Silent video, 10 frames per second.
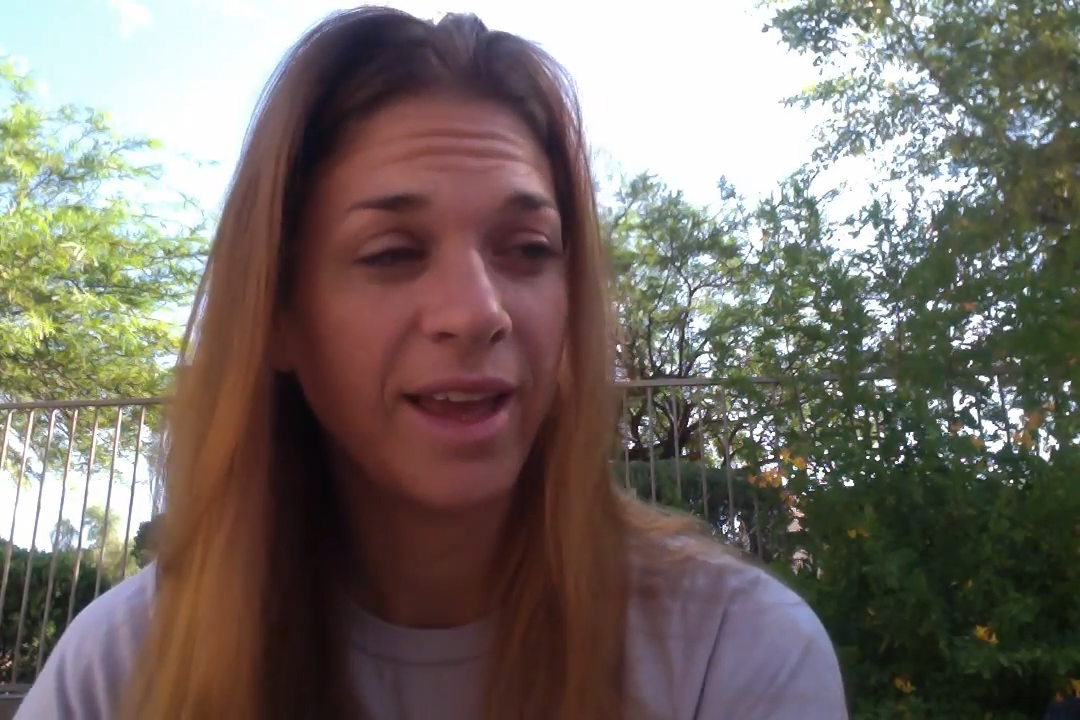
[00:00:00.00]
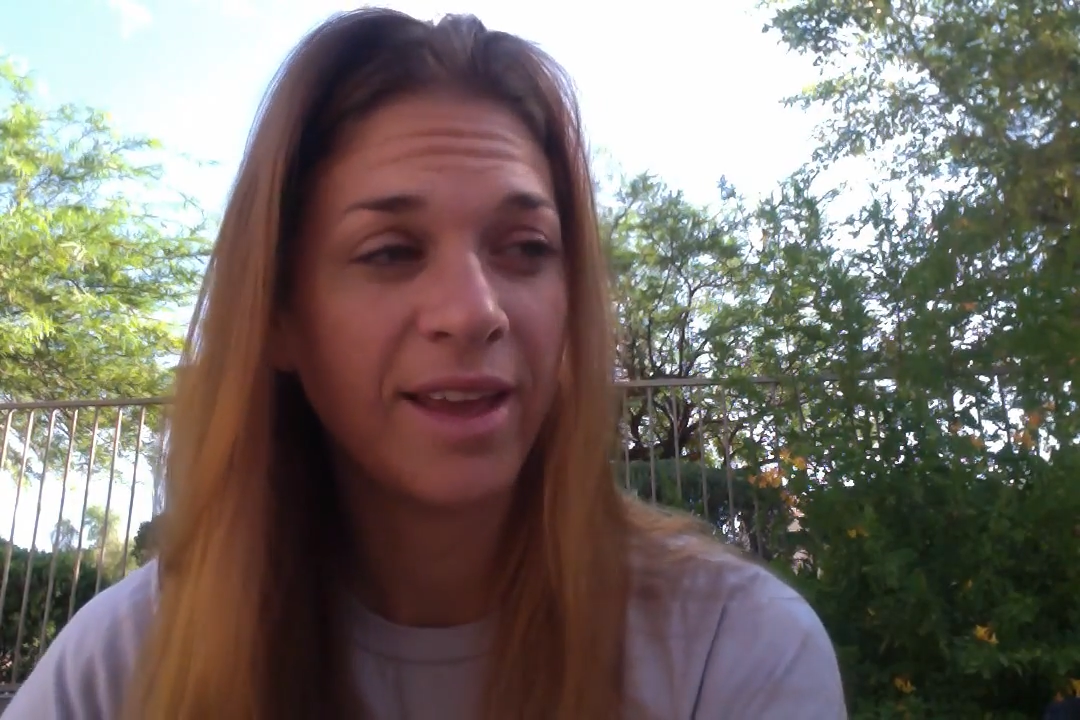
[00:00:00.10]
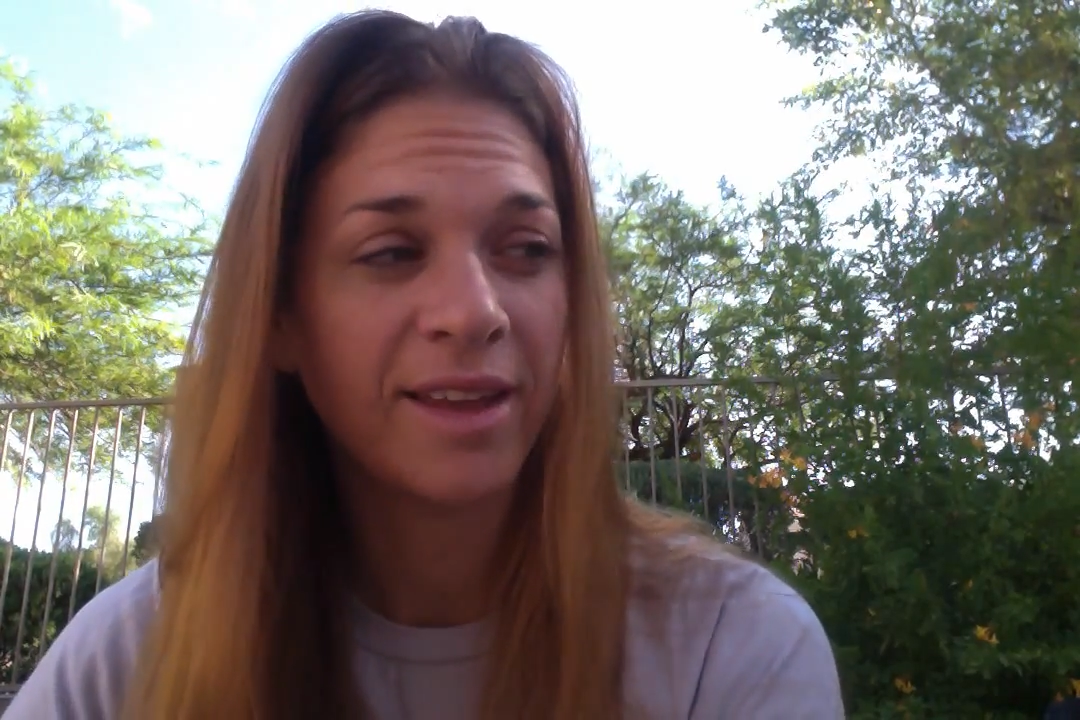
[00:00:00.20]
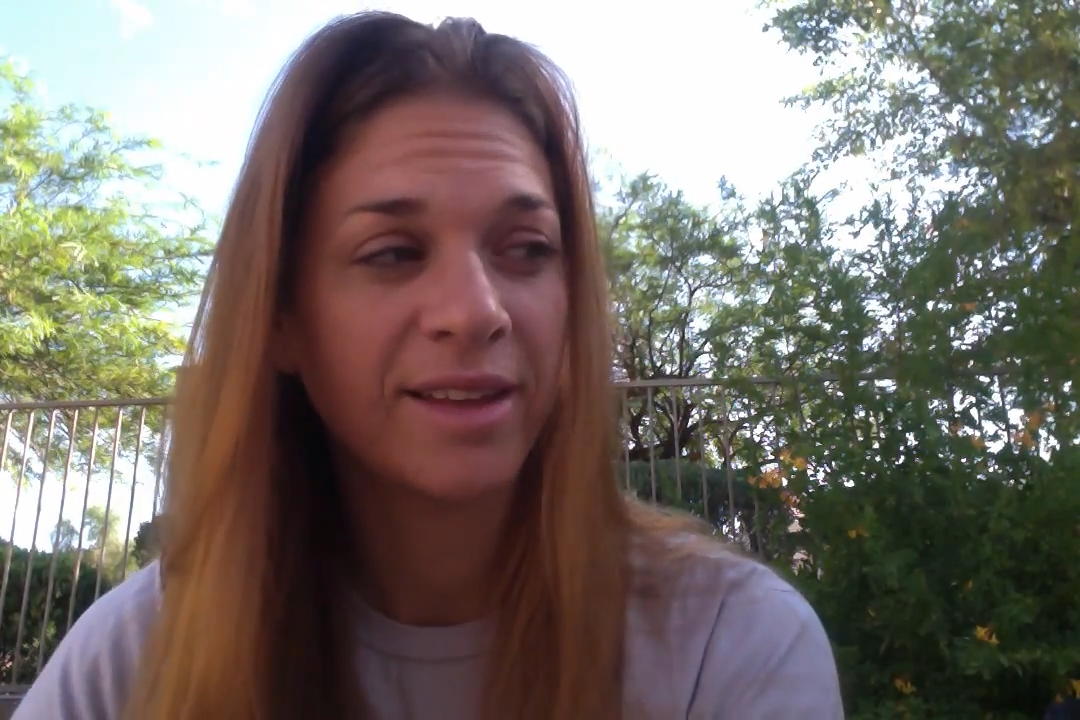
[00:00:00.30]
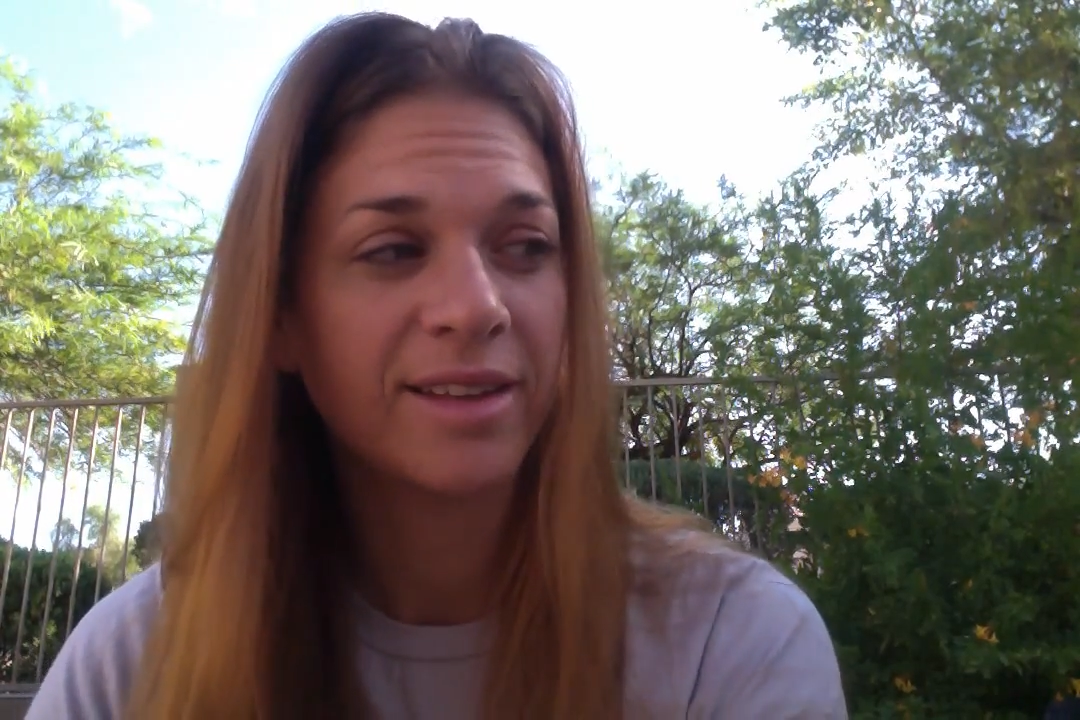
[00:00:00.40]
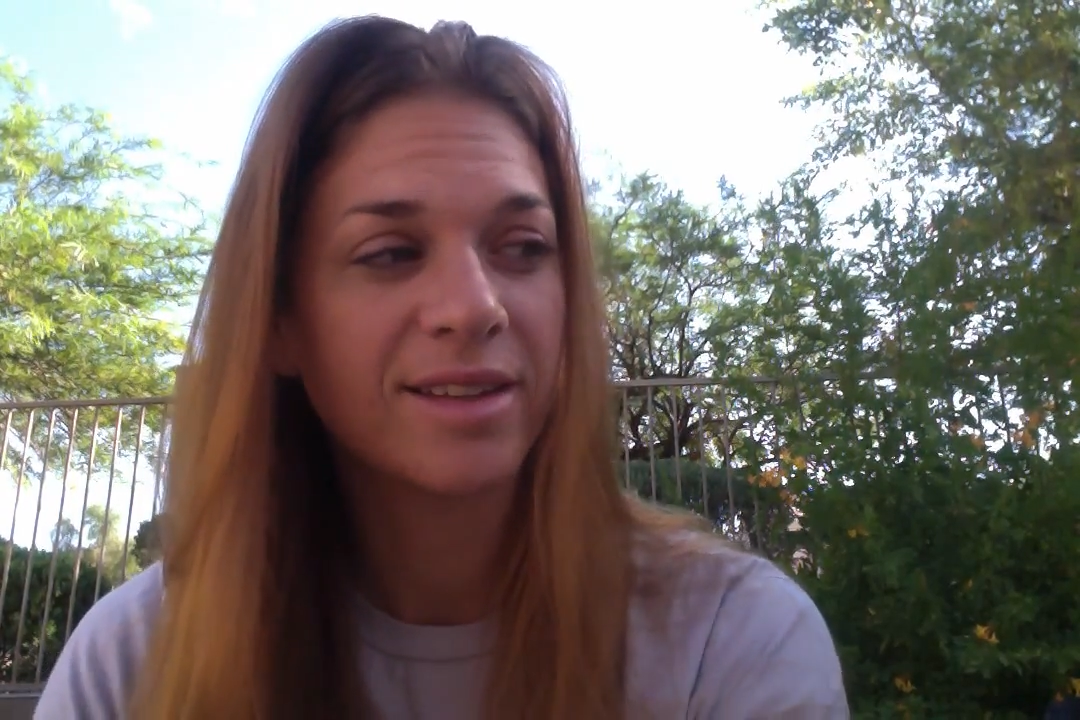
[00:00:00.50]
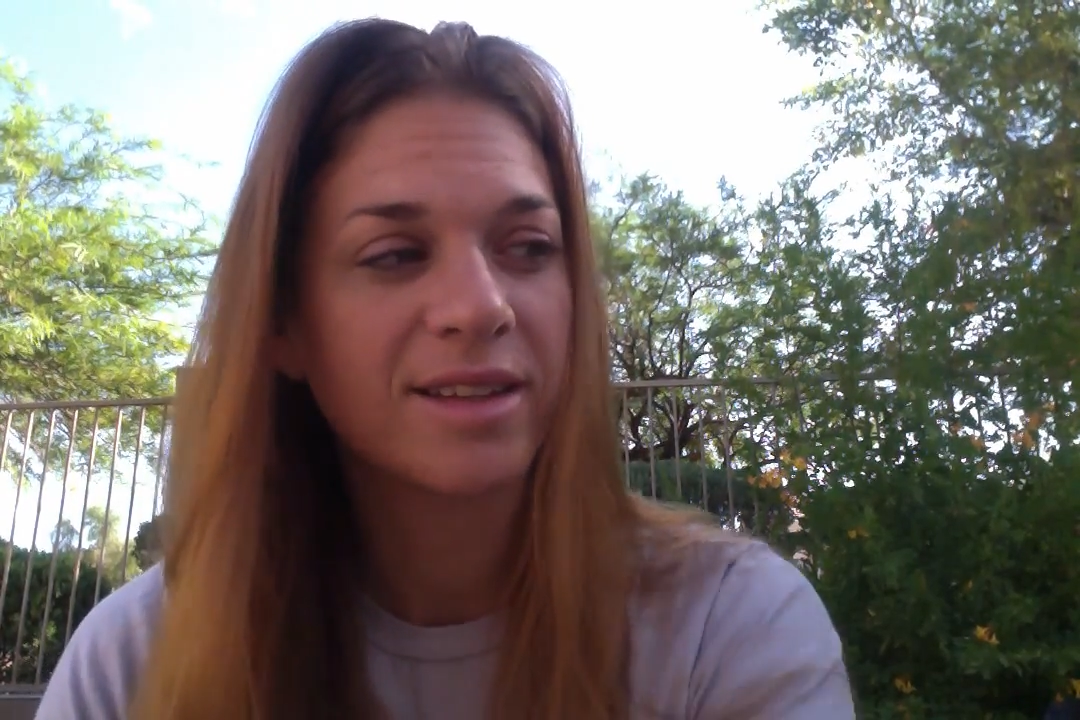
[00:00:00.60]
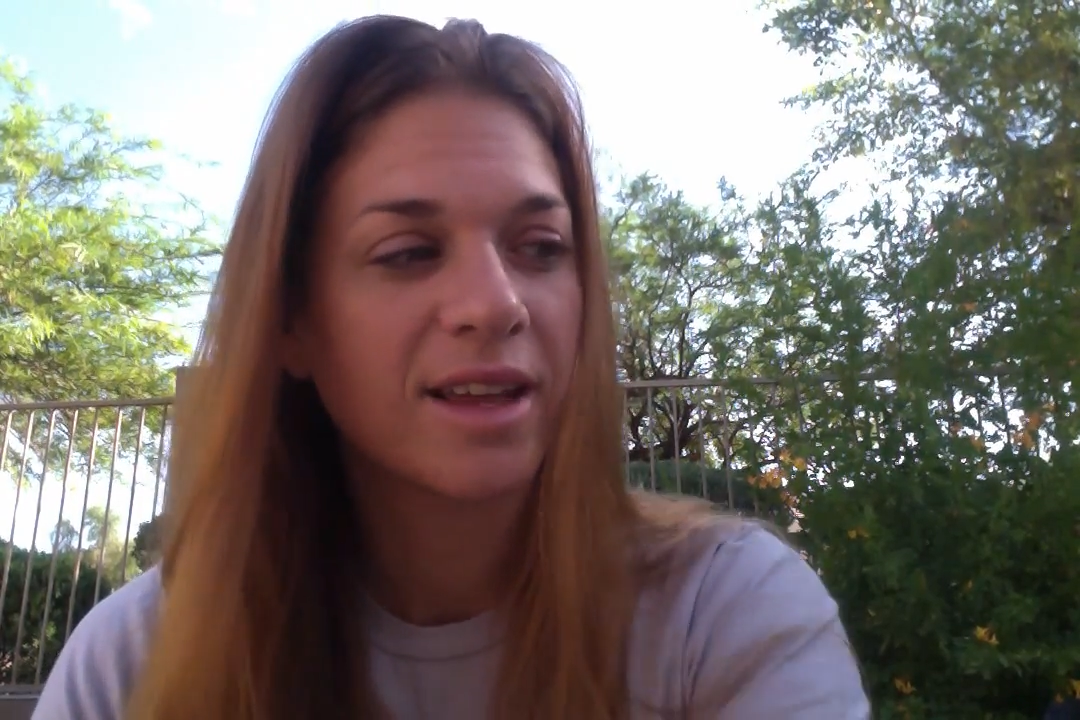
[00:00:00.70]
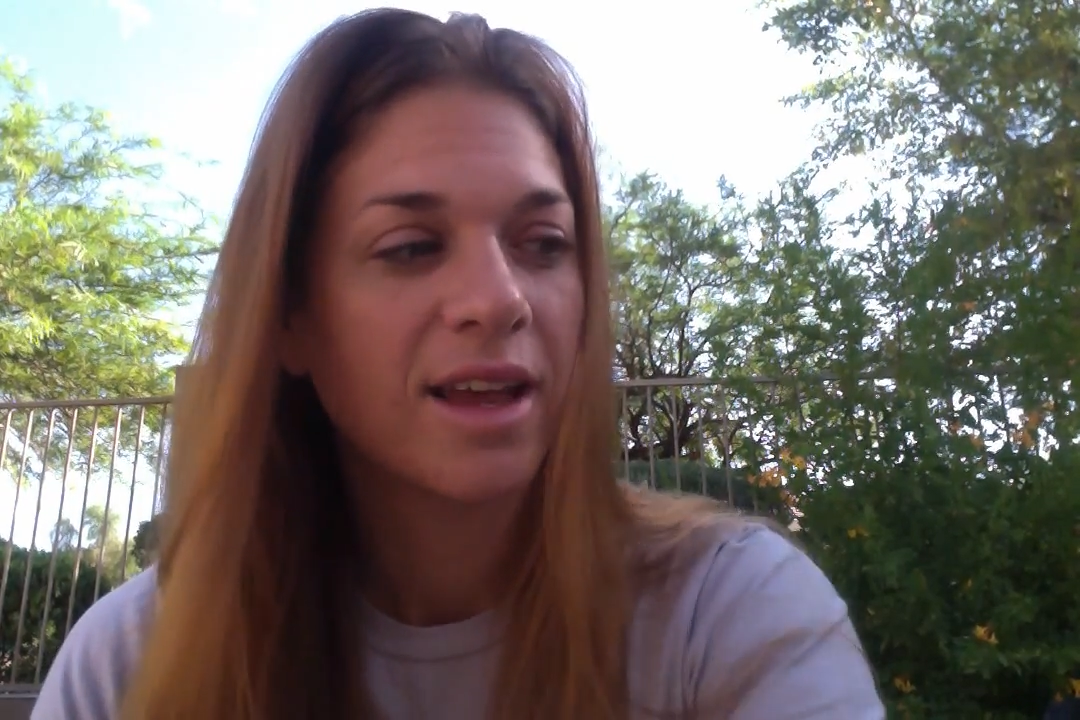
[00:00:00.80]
and